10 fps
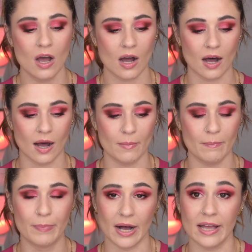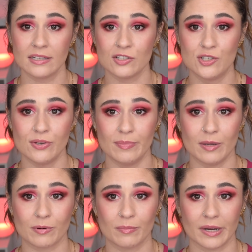um, but do be
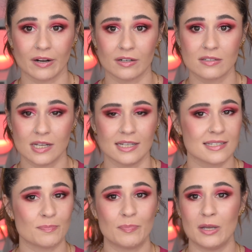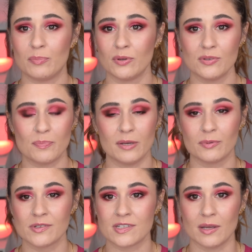prepared to, it's people,
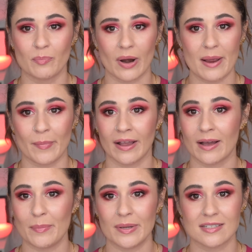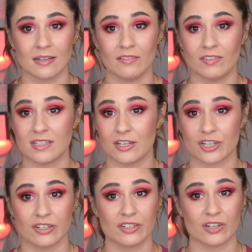people see bright makeup as an
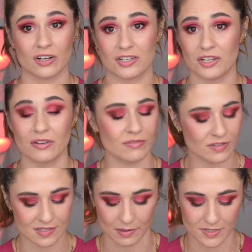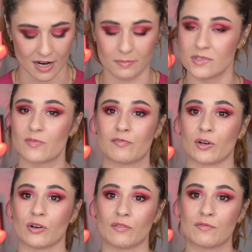invitation to talk to you sometimes
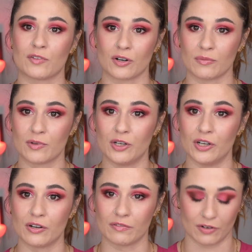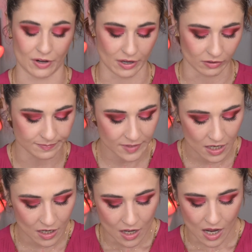for, for good or for ill.
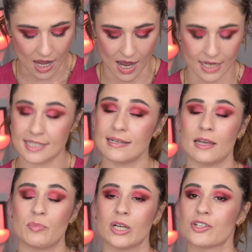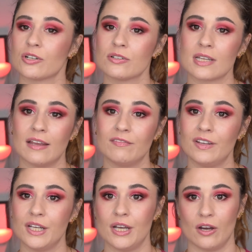Uh, take pictures and
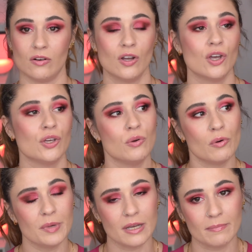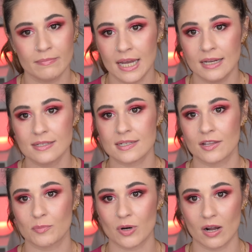video. You will be amazed at
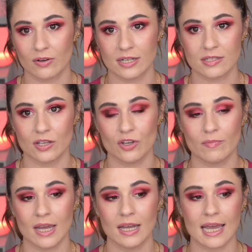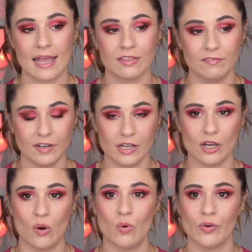the progress that you make, and the
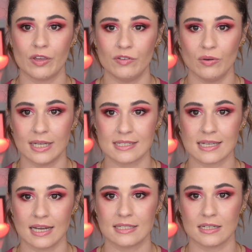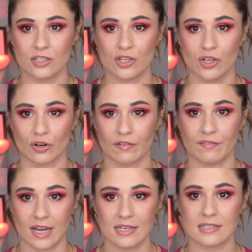video will give you insights into your
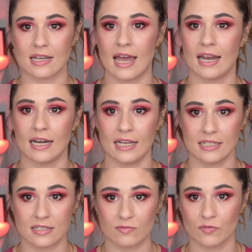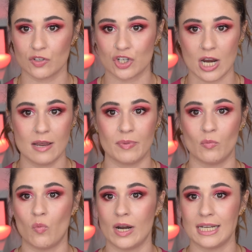face and its shape
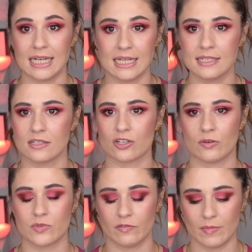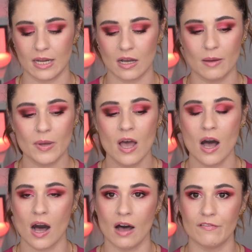and what it needs in terms of makeup
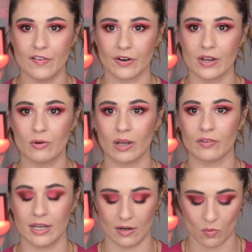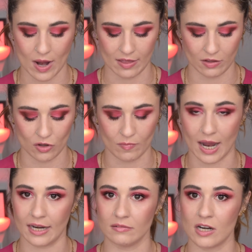uh, very quickly in a way that you
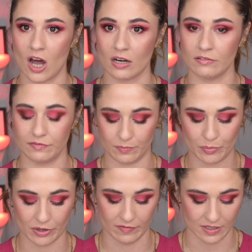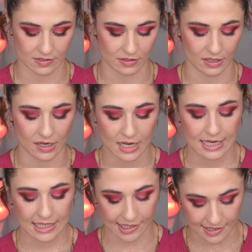might not have previously
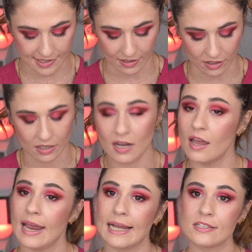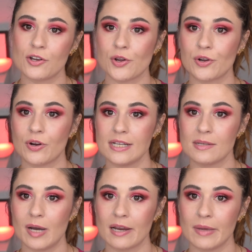considered. And don't go crazy
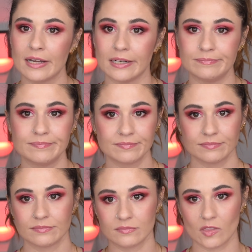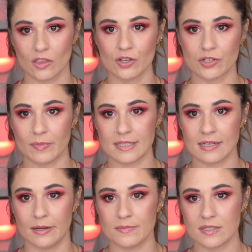buying makeup. Those are my
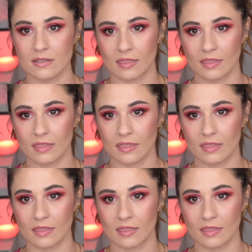tips.